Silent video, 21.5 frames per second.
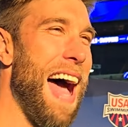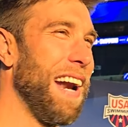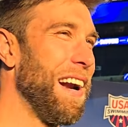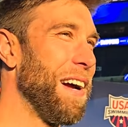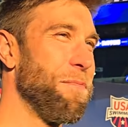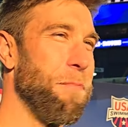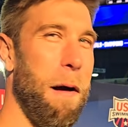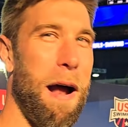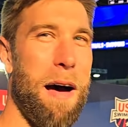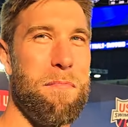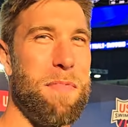
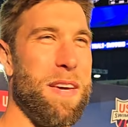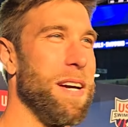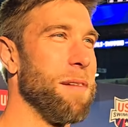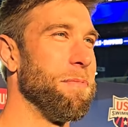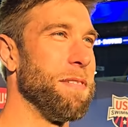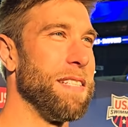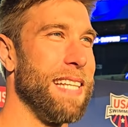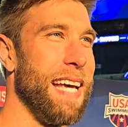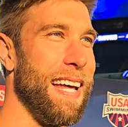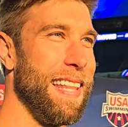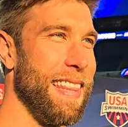I'd probably be
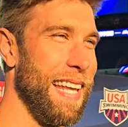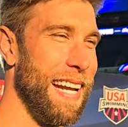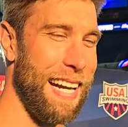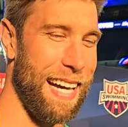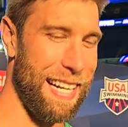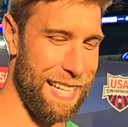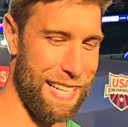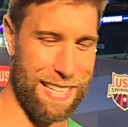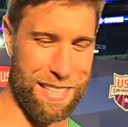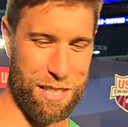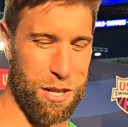upset that
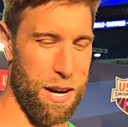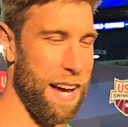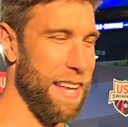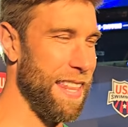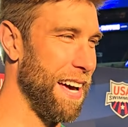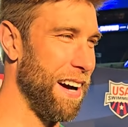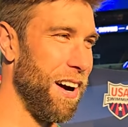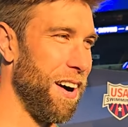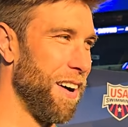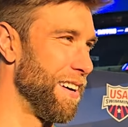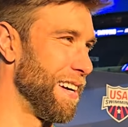I didn't try
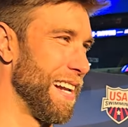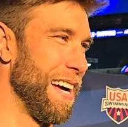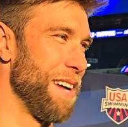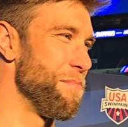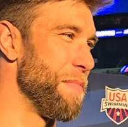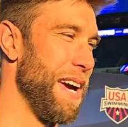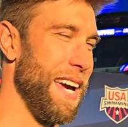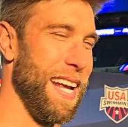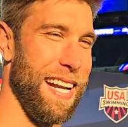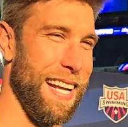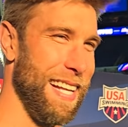that hard and I
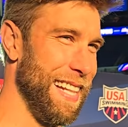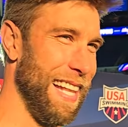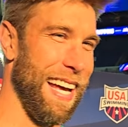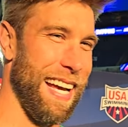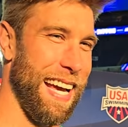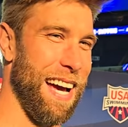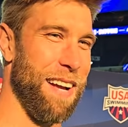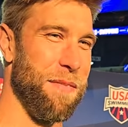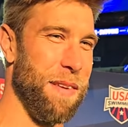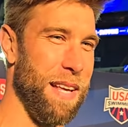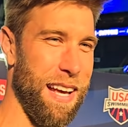made it.
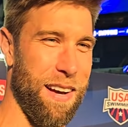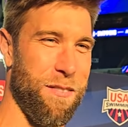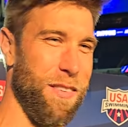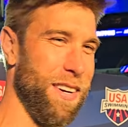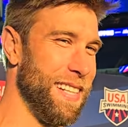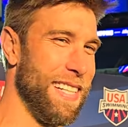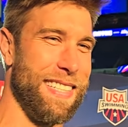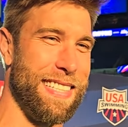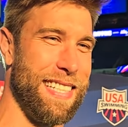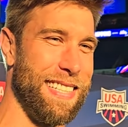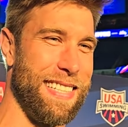Like, I'd be like,
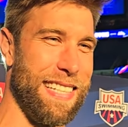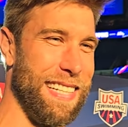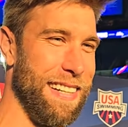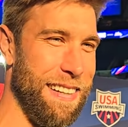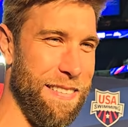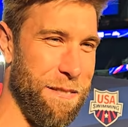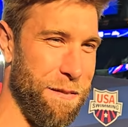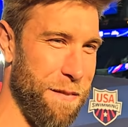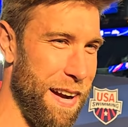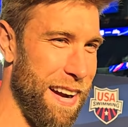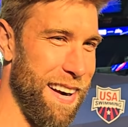well, this isn't
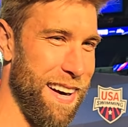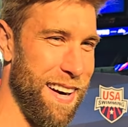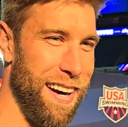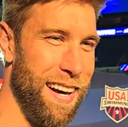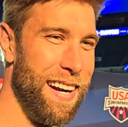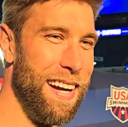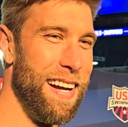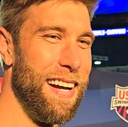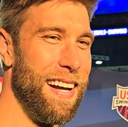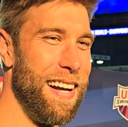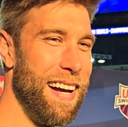even fair.
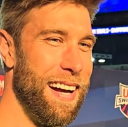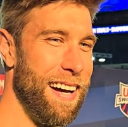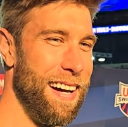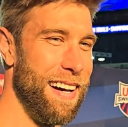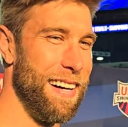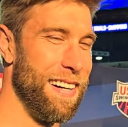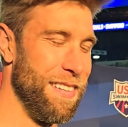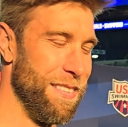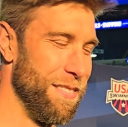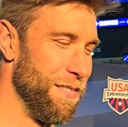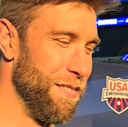
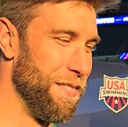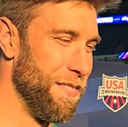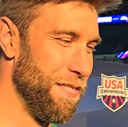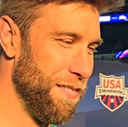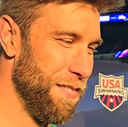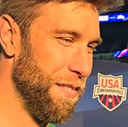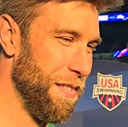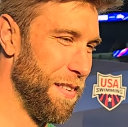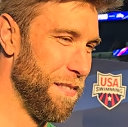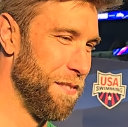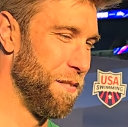Um,
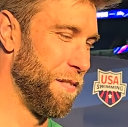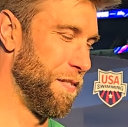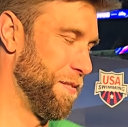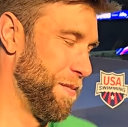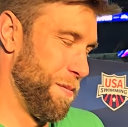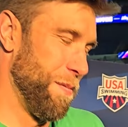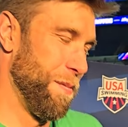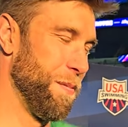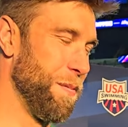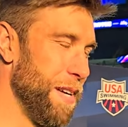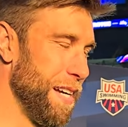
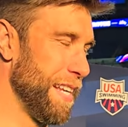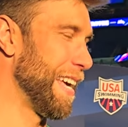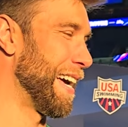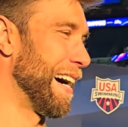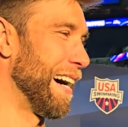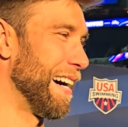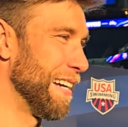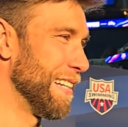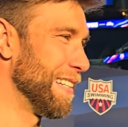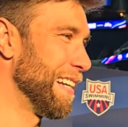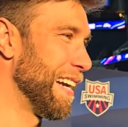but
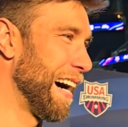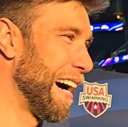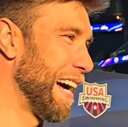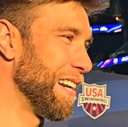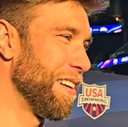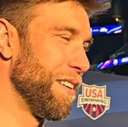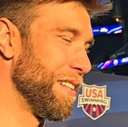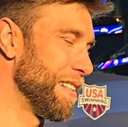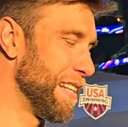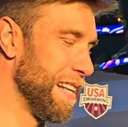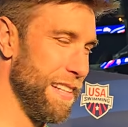yeah, no, I,
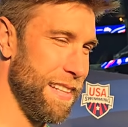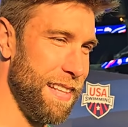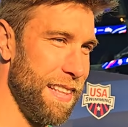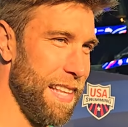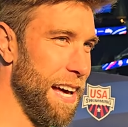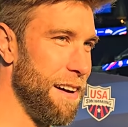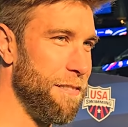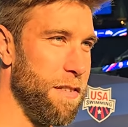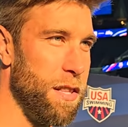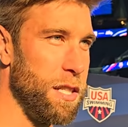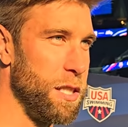the
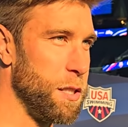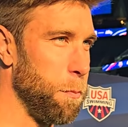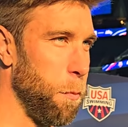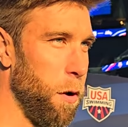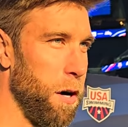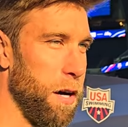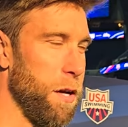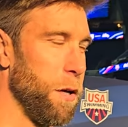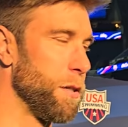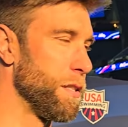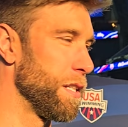love of the
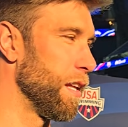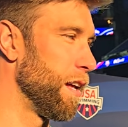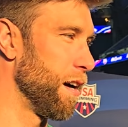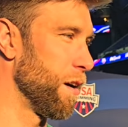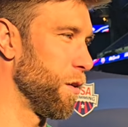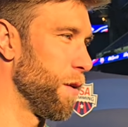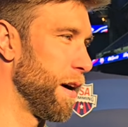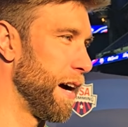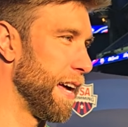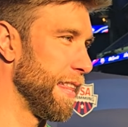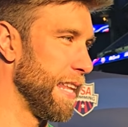sport goes a
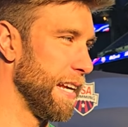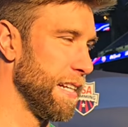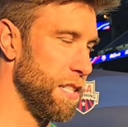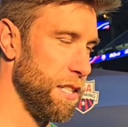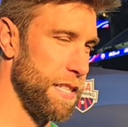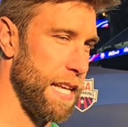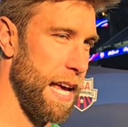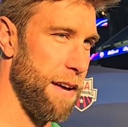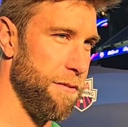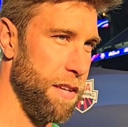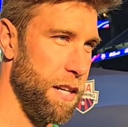long way. I think
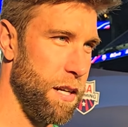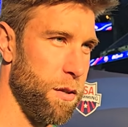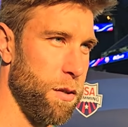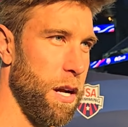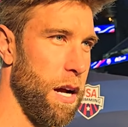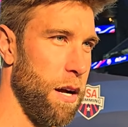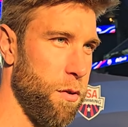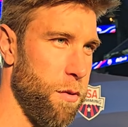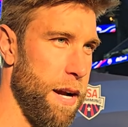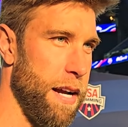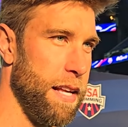just having a,
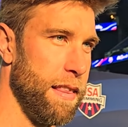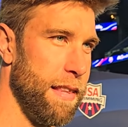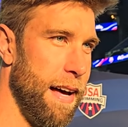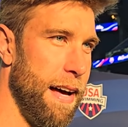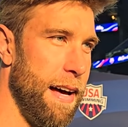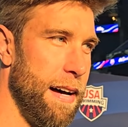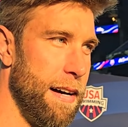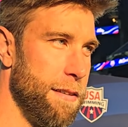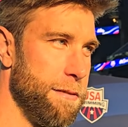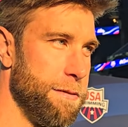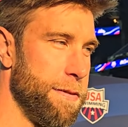a great
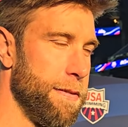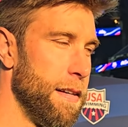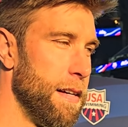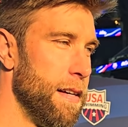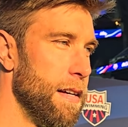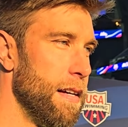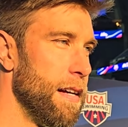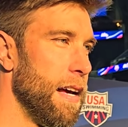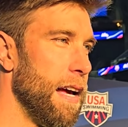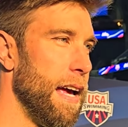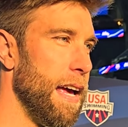love
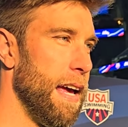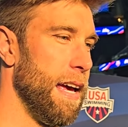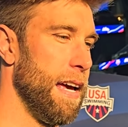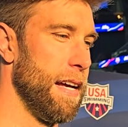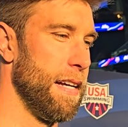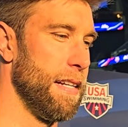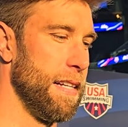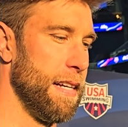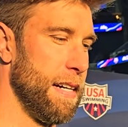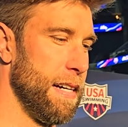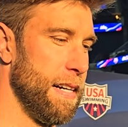
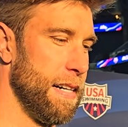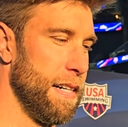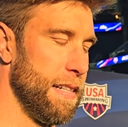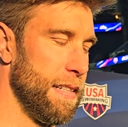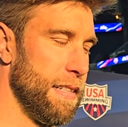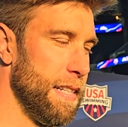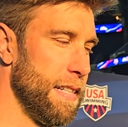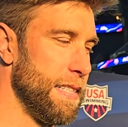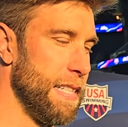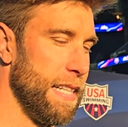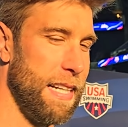and
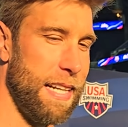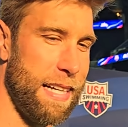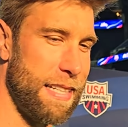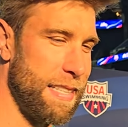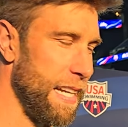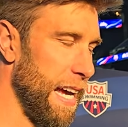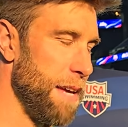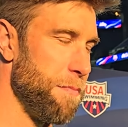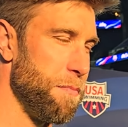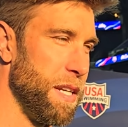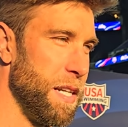uh, just an
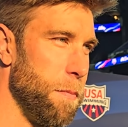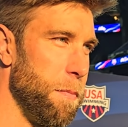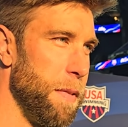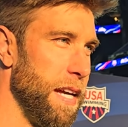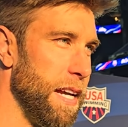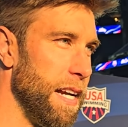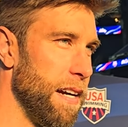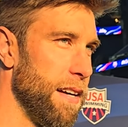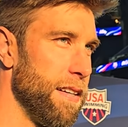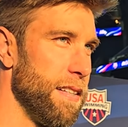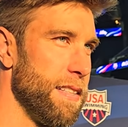excitement to
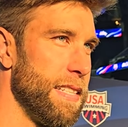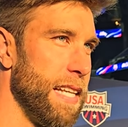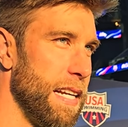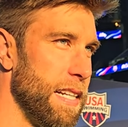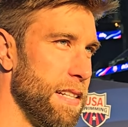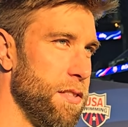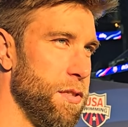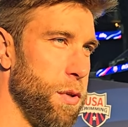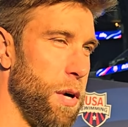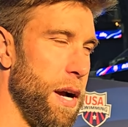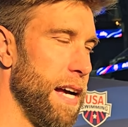be here
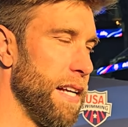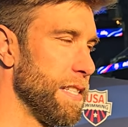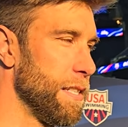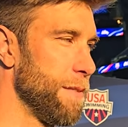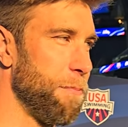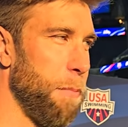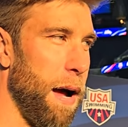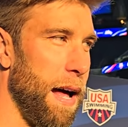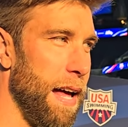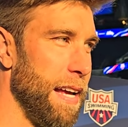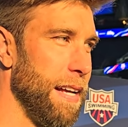instead of
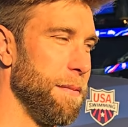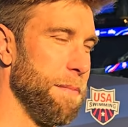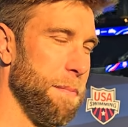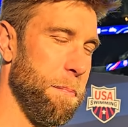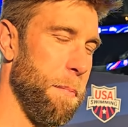stress probably,